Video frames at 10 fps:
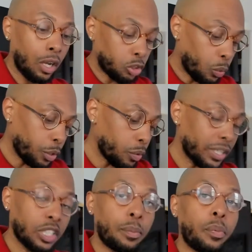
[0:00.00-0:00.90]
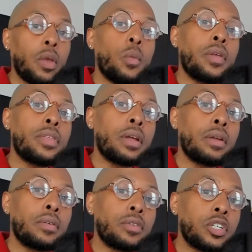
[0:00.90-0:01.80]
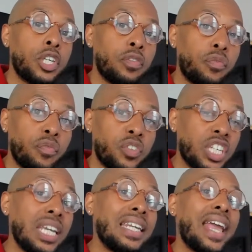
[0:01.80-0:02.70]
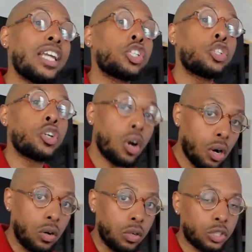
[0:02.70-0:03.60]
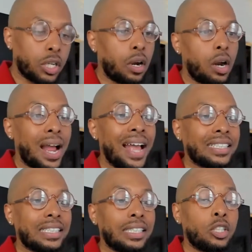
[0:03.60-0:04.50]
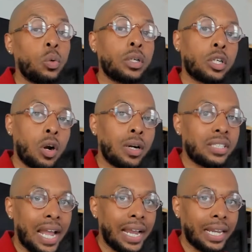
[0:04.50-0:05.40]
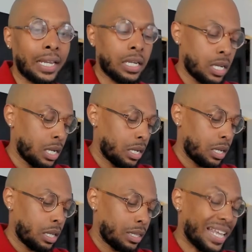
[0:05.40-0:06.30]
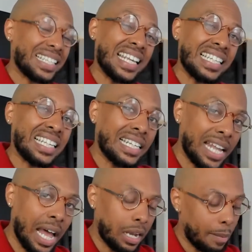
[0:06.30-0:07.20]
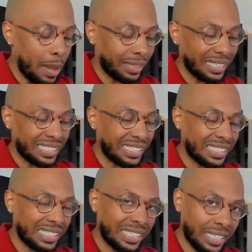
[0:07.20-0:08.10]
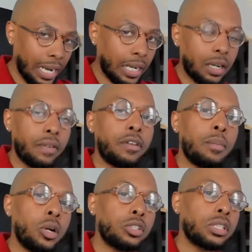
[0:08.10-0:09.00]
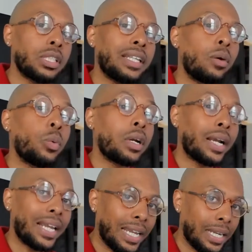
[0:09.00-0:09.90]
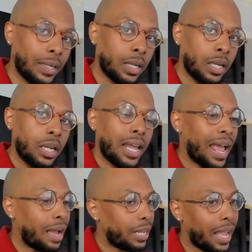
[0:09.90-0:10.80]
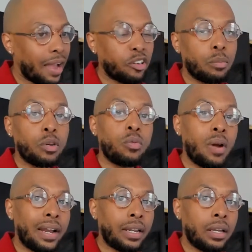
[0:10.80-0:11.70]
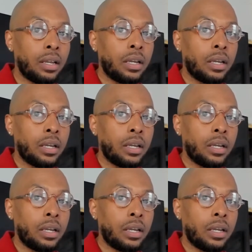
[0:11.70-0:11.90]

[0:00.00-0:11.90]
So when you get to the point where they're teenage girls that are actually doing a carjacking, that says a lot about the state of emergency that we are in and how you have to be ready.